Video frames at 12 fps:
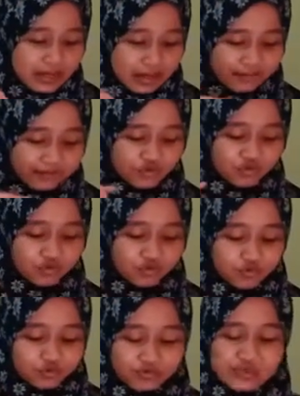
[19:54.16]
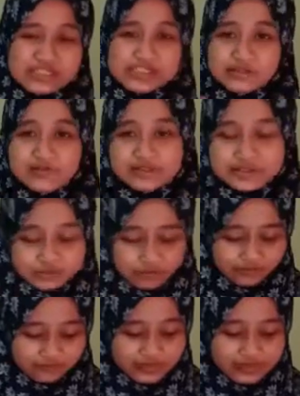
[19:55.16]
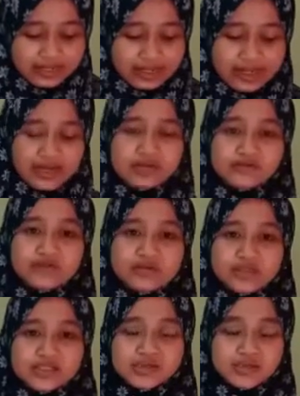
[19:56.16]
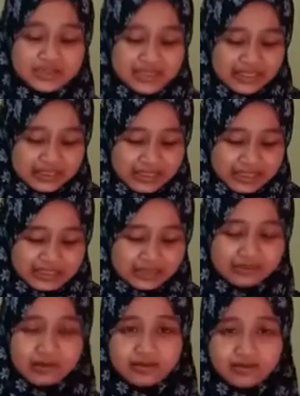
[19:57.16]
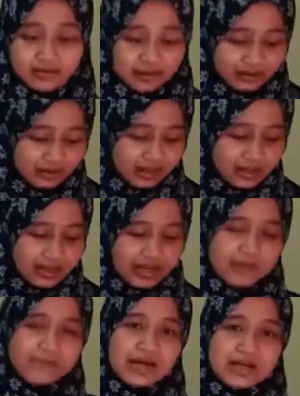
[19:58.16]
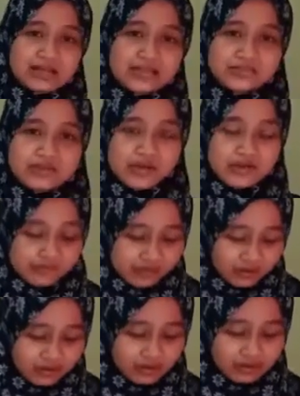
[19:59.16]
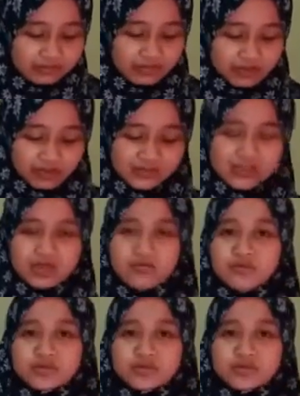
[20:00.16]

have to resolve this conflict and focus on their task rather than aim others' behavior because it